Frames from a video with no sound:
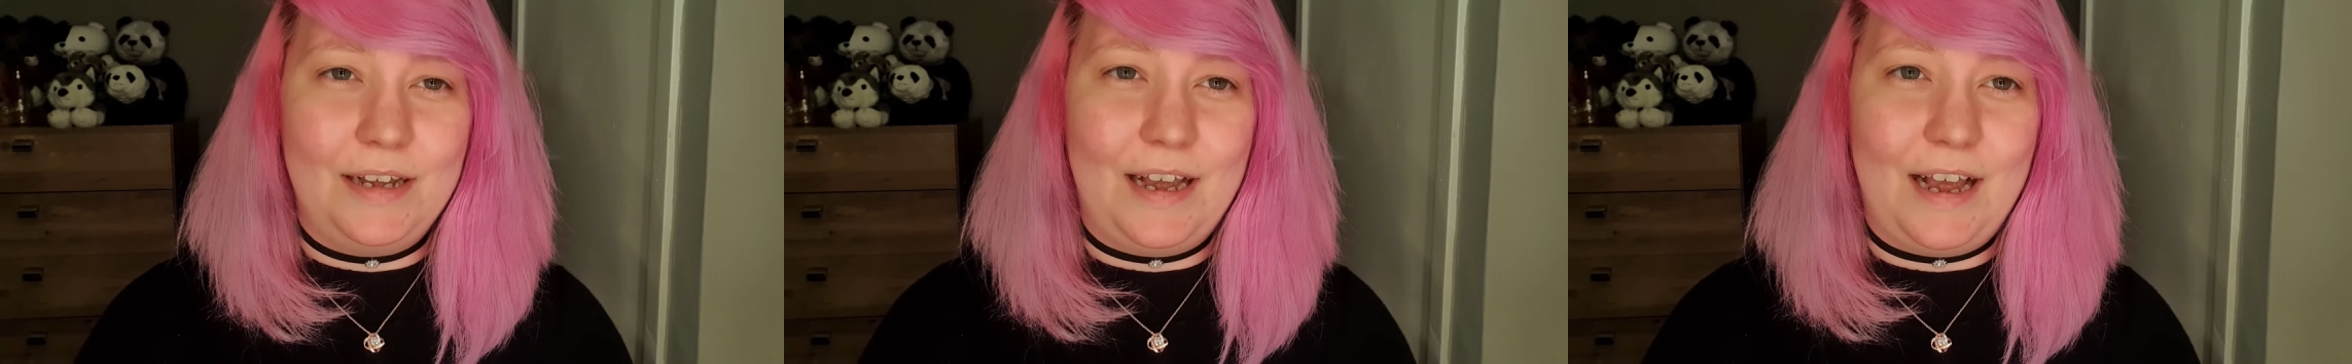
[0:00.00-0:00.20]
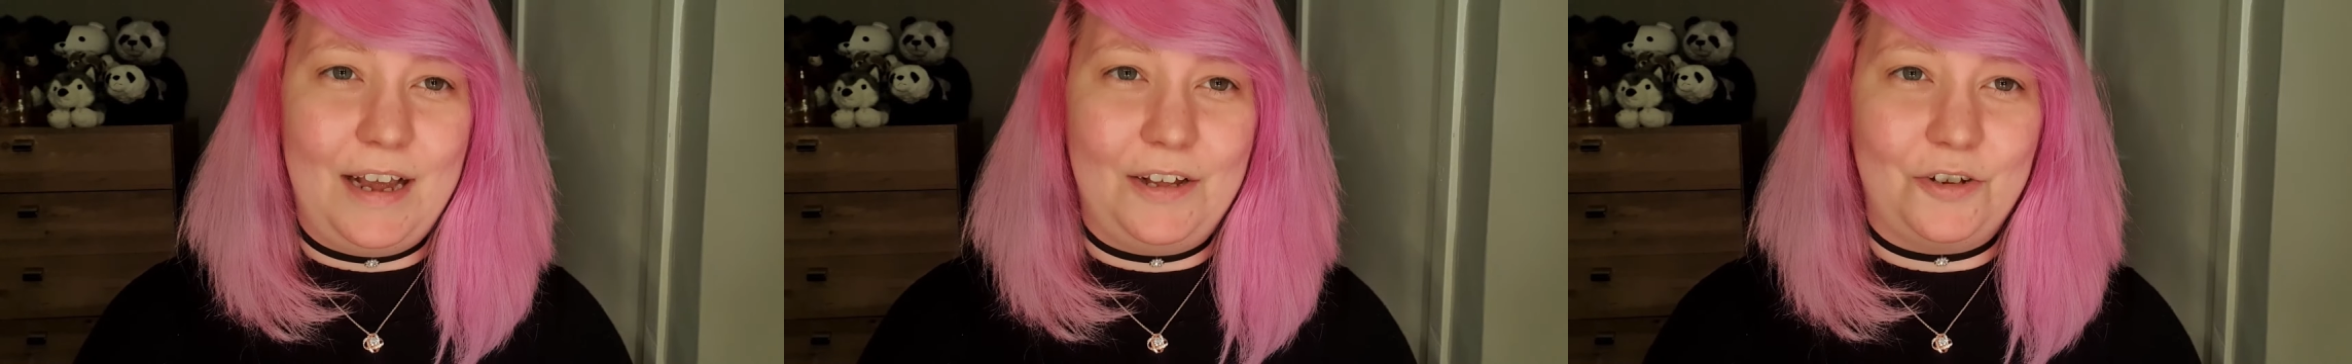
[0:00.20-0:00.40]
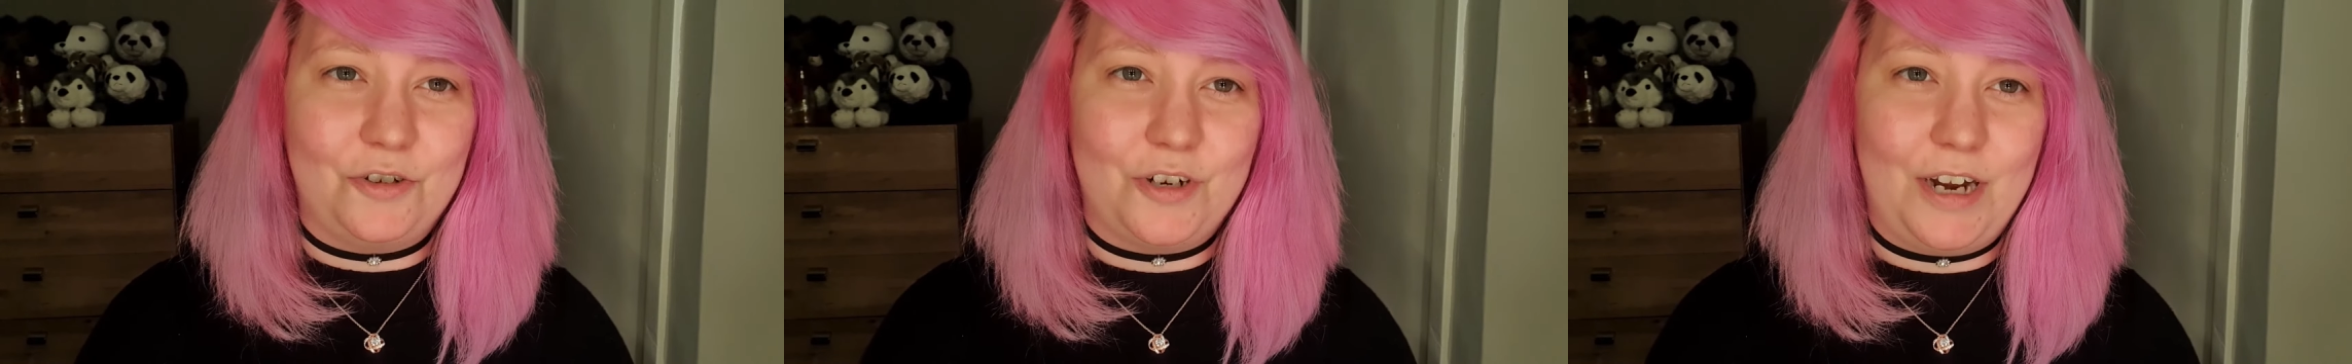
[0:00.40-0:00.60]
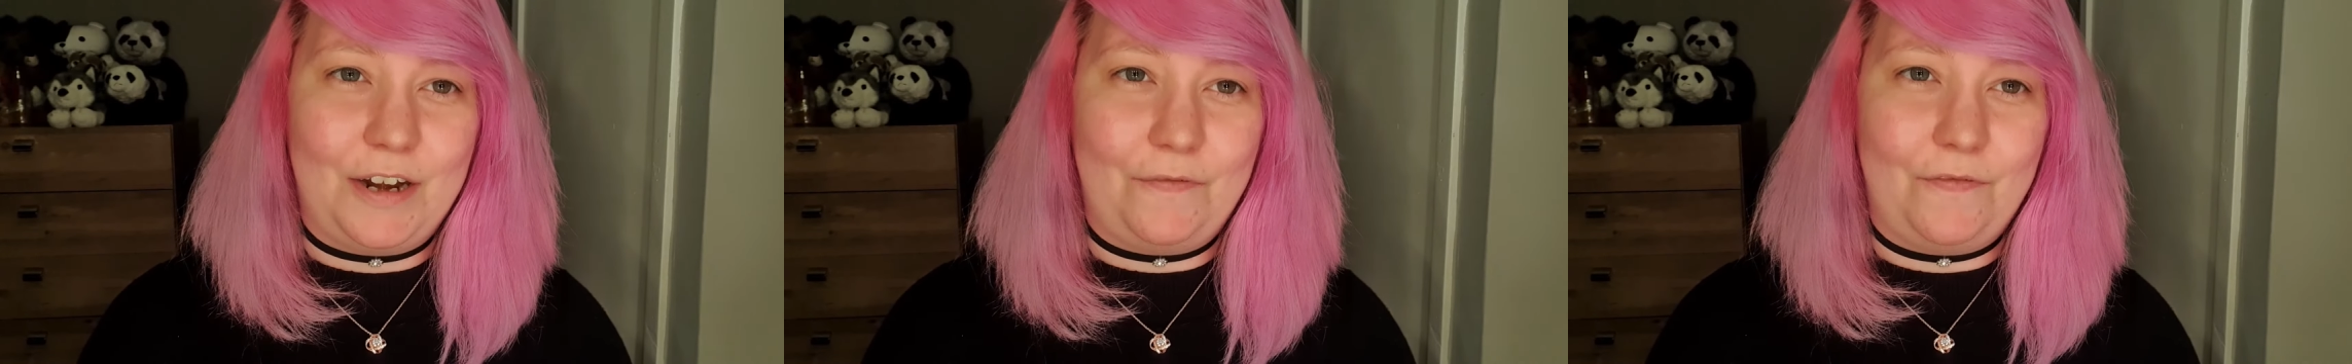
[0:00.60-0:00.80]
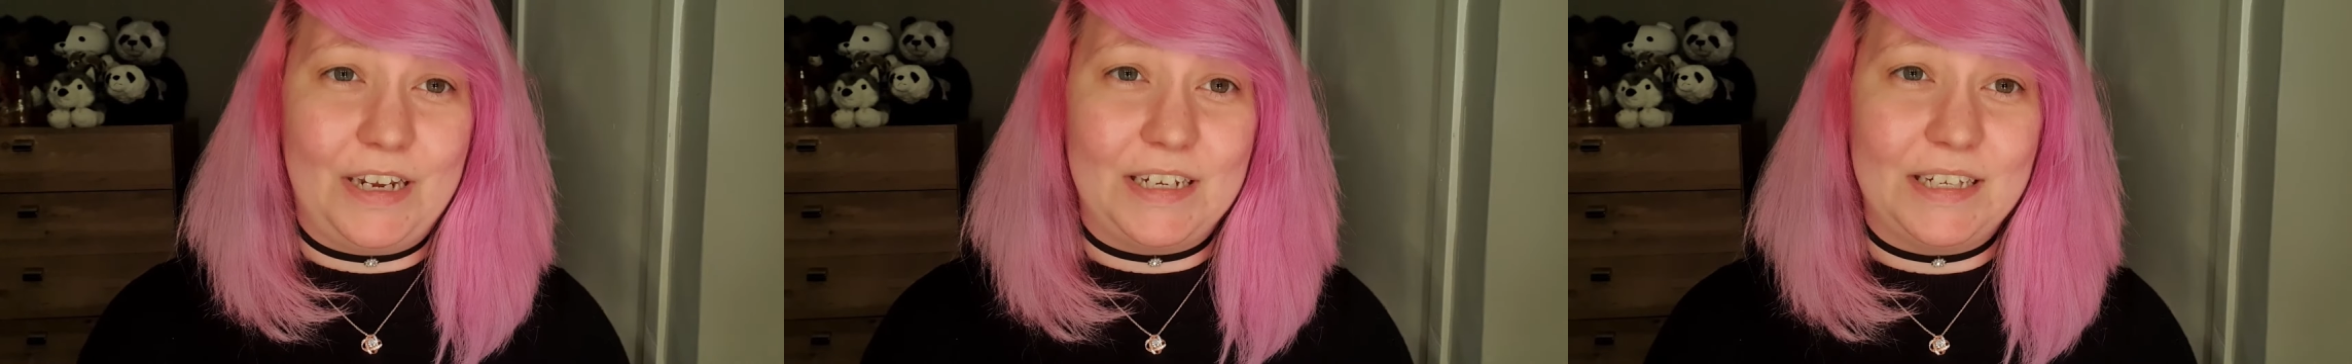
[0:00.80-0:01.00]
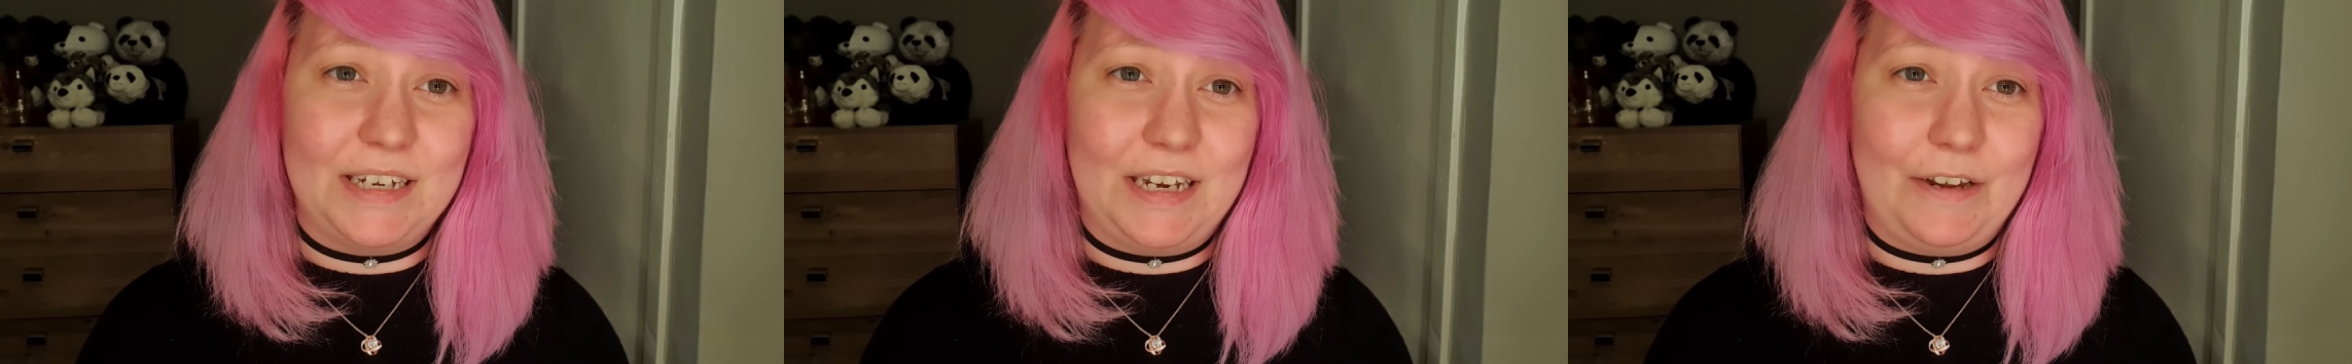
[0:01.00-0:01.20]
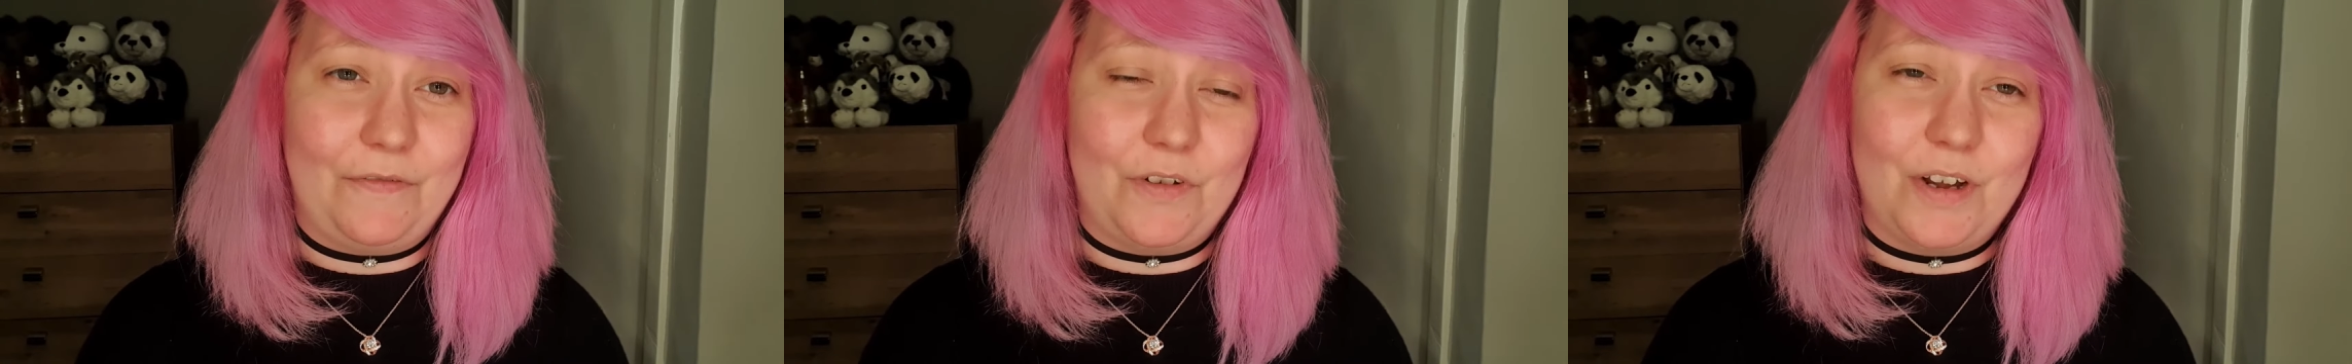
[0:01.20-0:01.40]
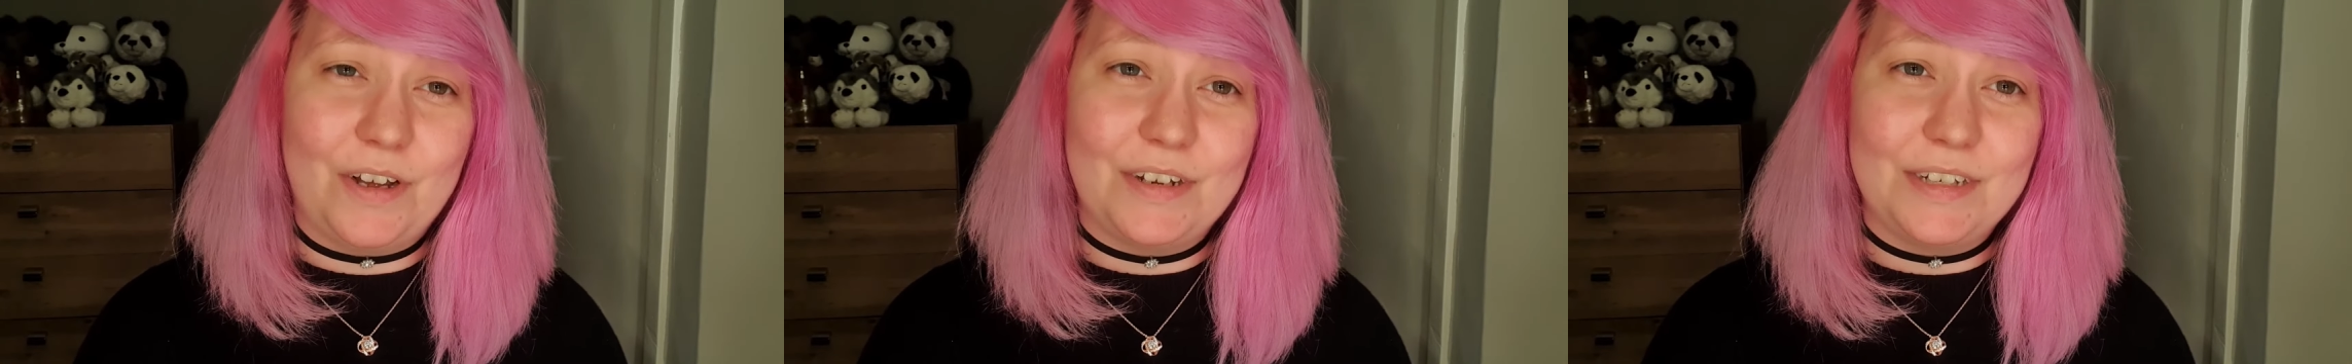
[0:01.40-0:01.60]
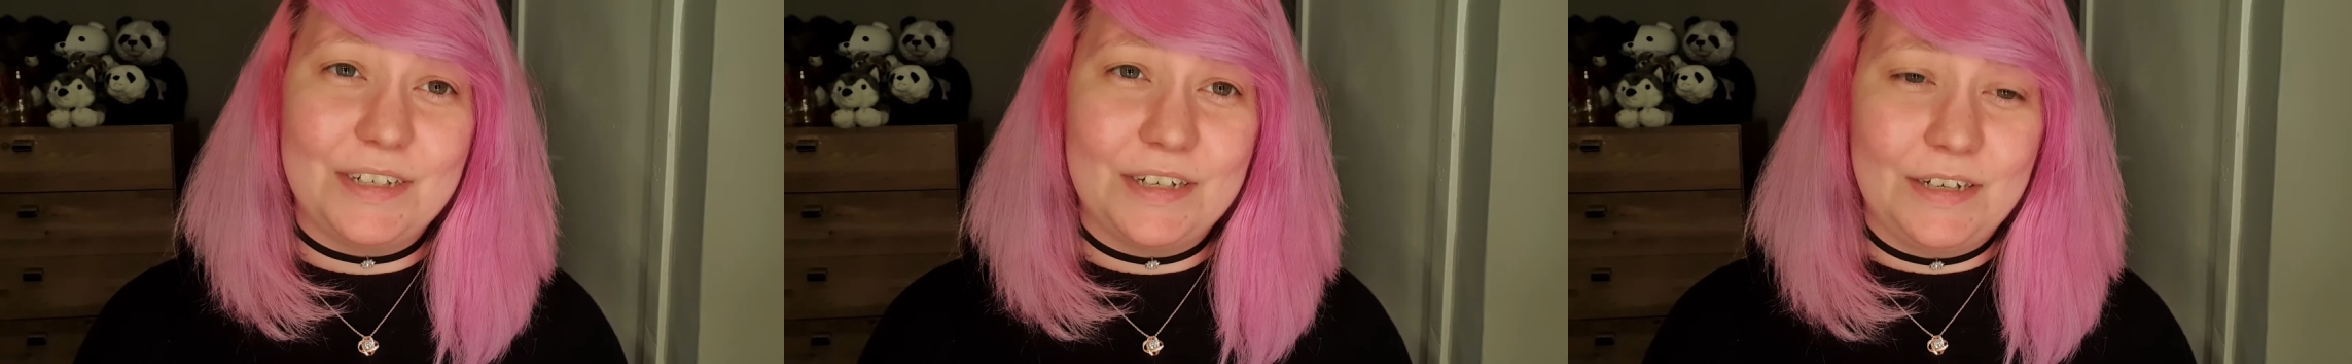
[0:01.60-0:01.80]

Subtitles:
I'll try to fix it if not.